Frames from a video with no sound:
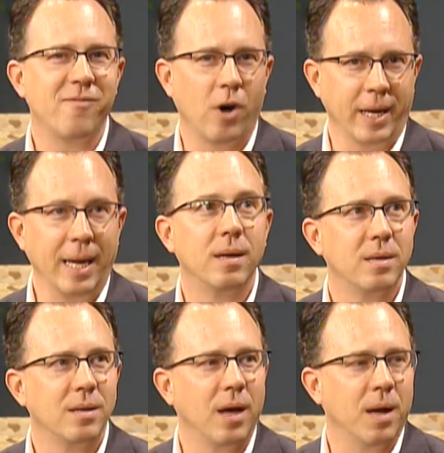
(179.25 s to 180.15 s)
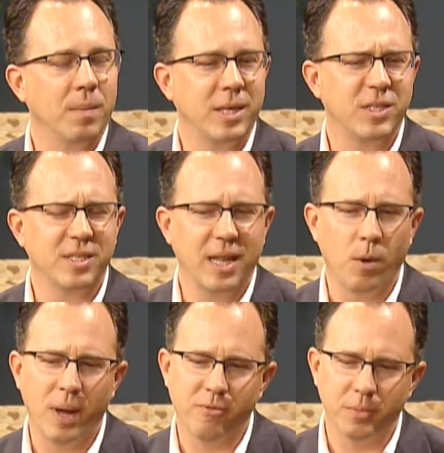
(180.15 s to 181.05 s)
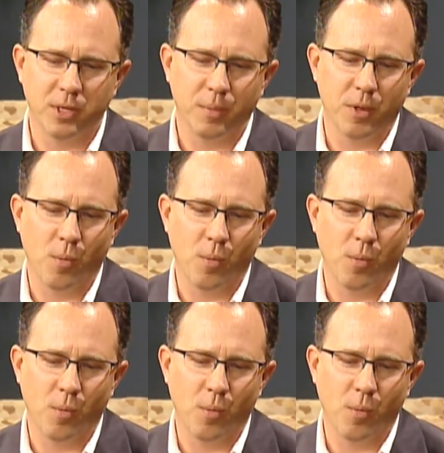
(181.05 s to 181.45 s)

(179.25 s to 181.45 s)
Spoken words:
funny. I stayed away from some of the